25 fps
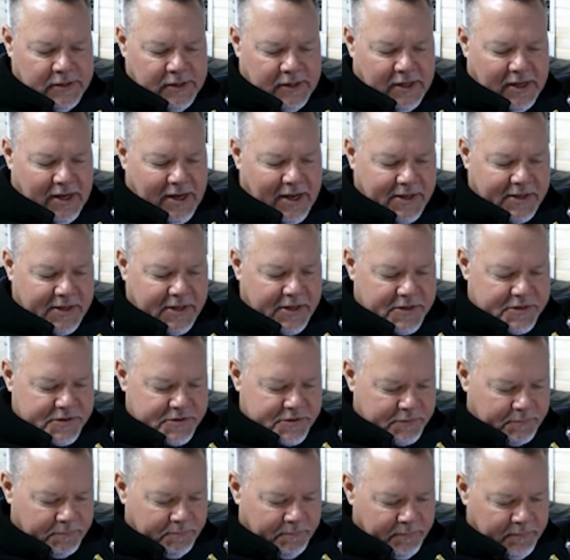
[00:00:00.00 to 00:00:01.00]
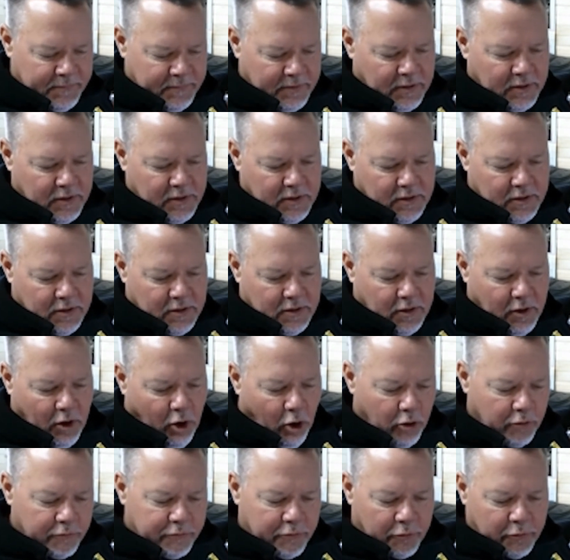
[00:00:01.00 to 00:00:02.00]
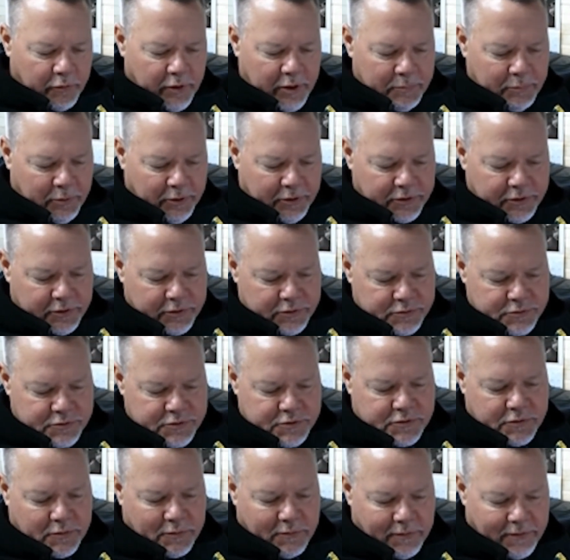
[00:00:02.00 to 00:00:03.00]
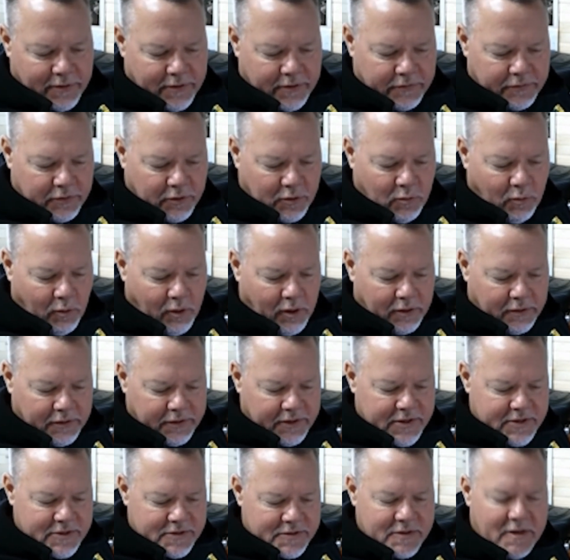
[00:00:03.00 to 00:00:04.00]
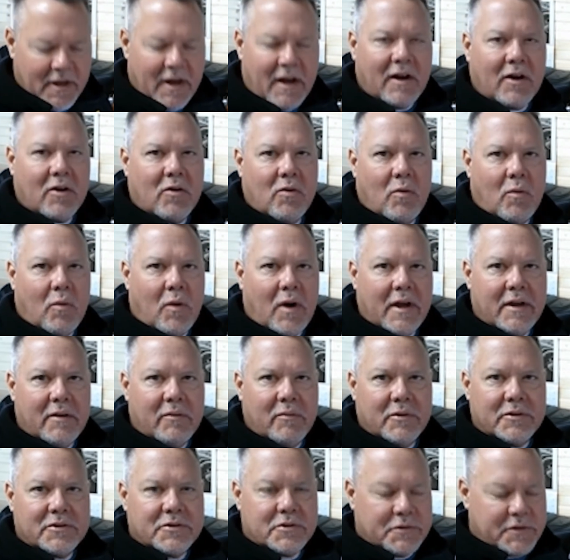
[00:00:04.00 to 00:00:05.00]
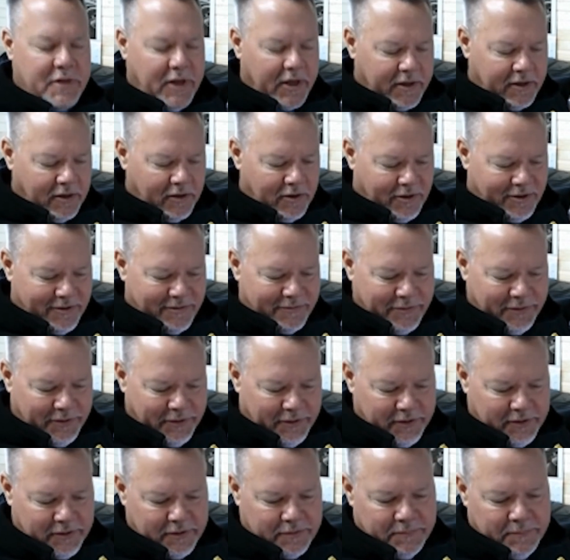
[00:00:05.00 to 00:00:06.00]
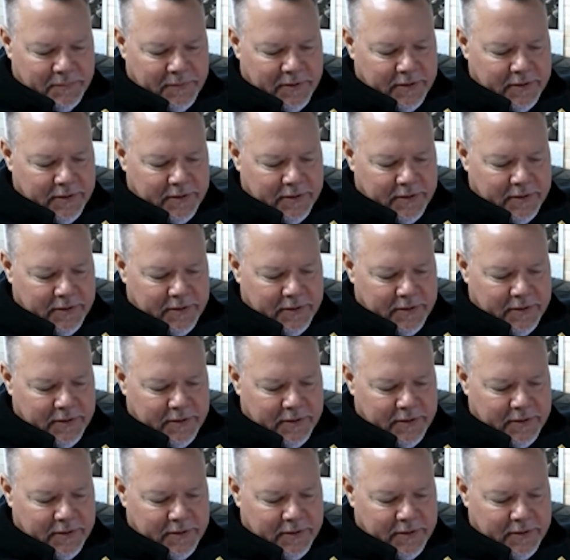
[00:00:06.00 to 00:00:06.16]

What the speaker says: I guess over reproduced, or the quality is not quite what you're taking off, and the